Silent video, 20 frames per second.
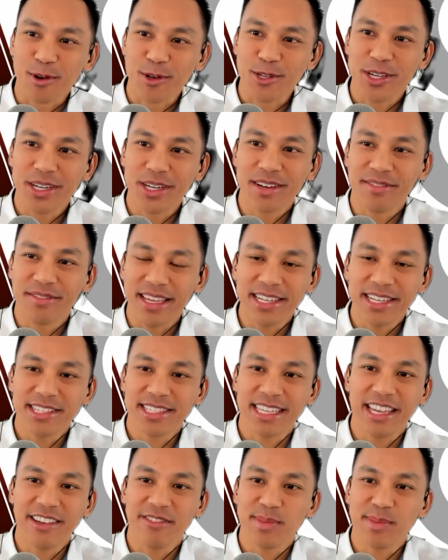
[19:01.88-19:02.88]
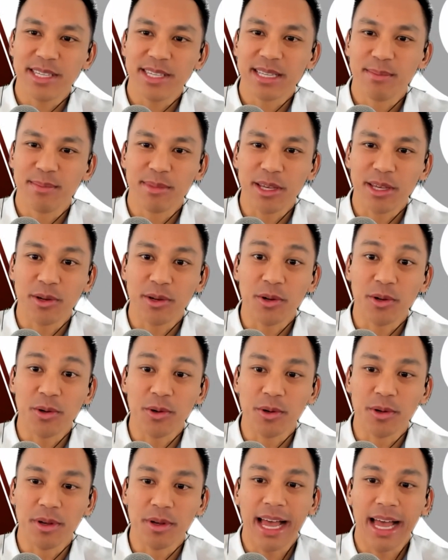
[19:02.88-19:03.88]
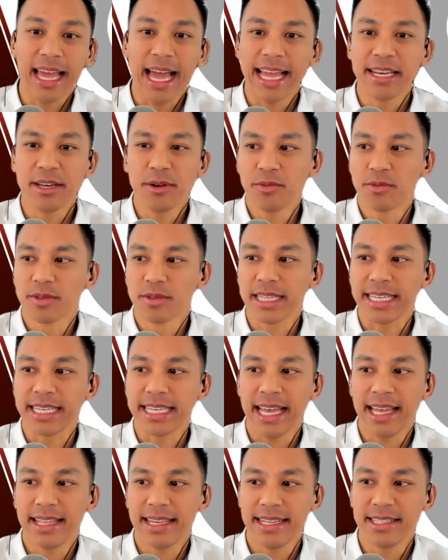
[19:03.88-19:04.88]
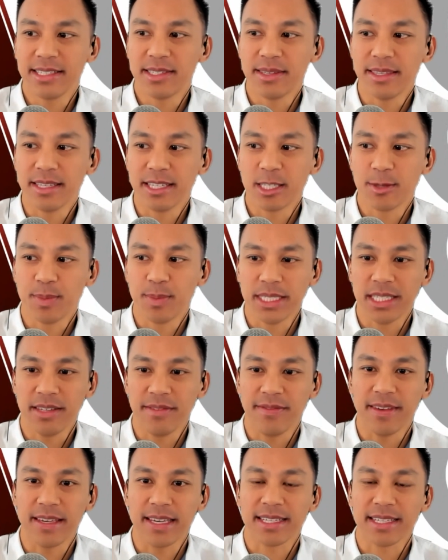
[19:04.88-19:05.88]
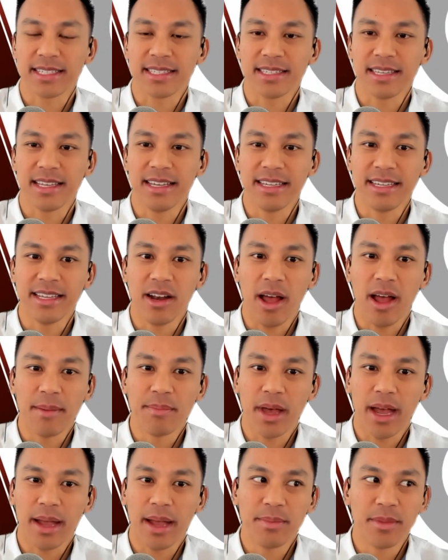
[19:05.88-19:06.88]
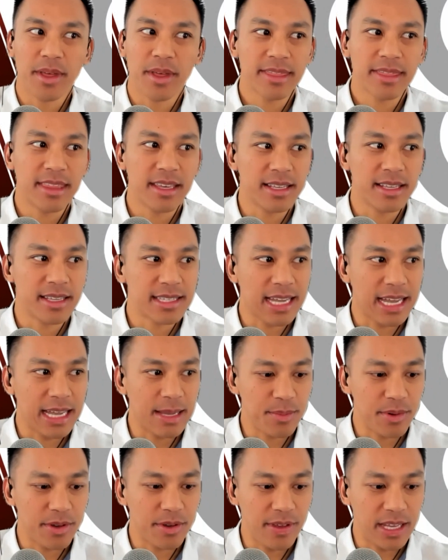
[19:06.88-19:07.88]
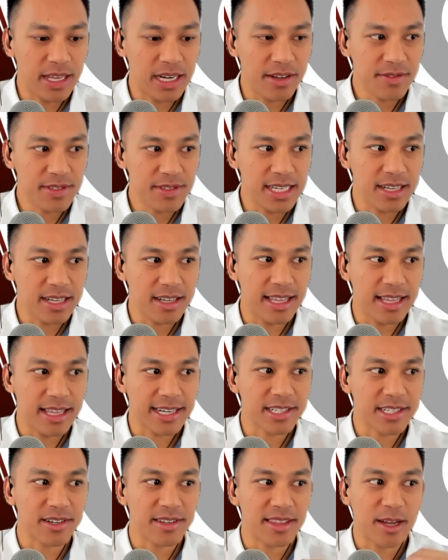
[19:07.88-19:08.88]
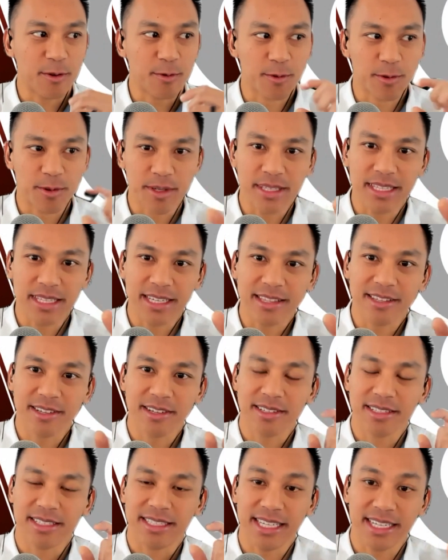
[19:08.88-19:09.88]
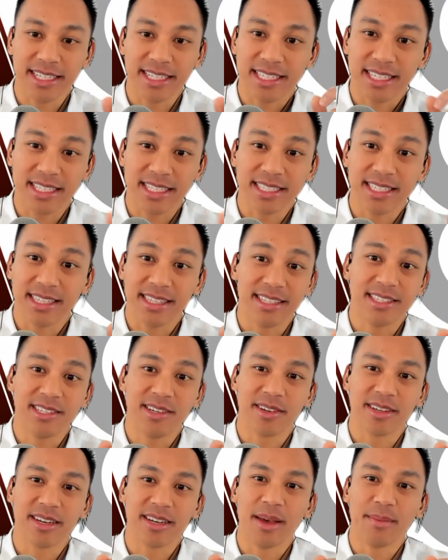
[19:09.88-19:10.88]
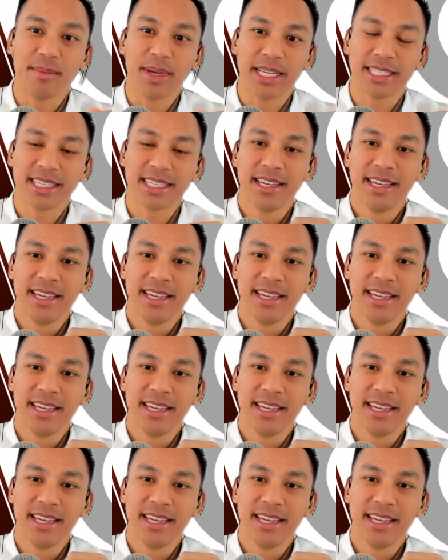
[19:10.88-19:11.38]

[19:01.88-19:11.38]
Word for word: Porsche and if they just gave me something cool, I don't really get into the specifics. You know, I'm not the type of NFT collector that really digs into the tokenomics.